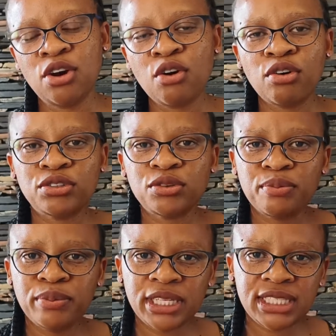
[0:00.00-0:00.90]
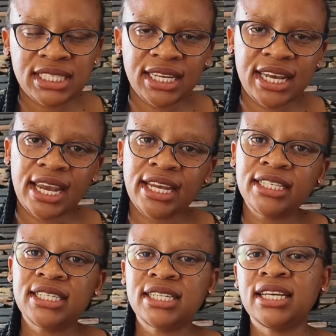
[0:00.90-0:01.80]
or to
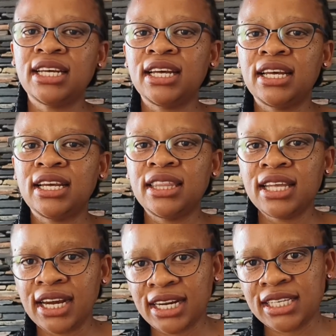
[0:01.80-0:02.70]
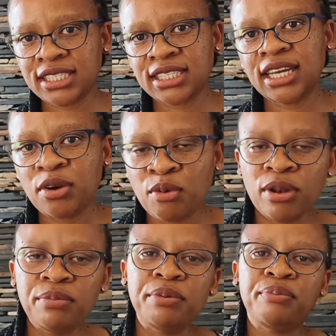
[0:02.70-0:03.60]
mitigate the risk will
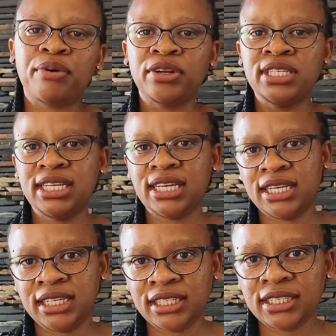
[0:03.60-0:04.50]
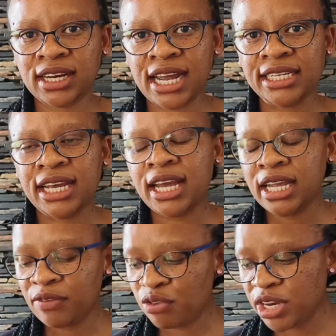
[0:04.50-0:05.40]
be brought in, right?
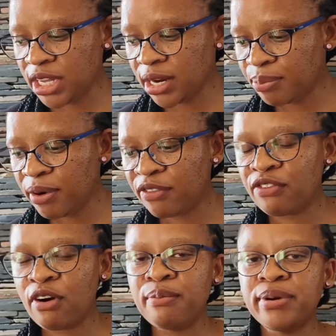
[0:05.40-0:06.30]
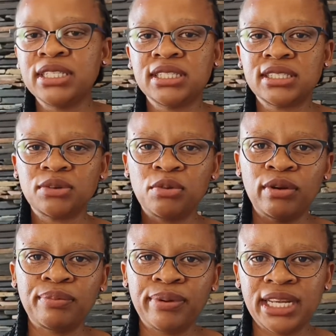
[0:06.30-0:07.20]
If we need a performance, we
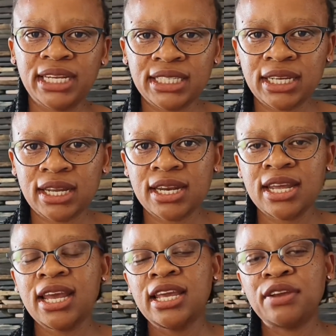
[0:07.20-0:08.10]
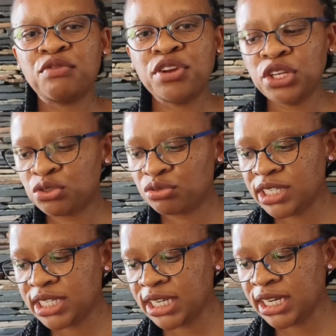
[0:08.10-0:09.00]
will bring it in. If we need to
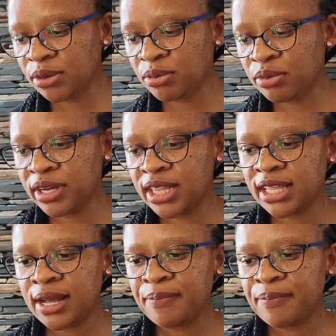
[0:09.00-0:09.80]
deal with